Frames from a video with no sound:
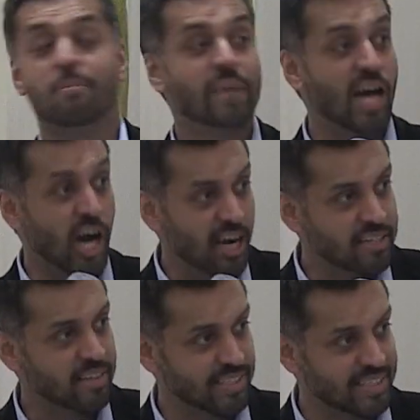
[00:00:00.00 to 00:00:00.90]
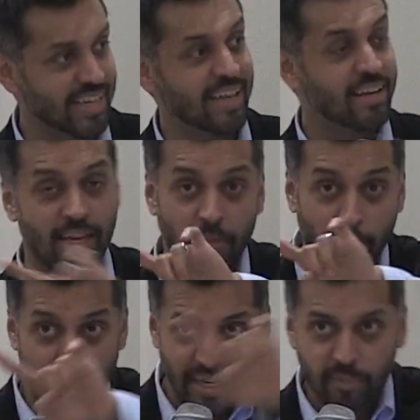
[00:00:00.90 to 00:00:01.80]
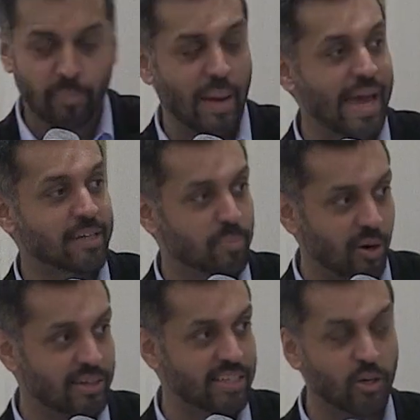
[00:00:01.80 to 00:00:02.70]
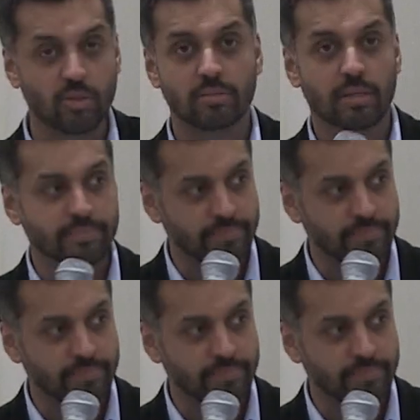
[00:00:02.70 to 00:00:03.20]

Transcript: My aunt, to this day, in a big packed party, goes,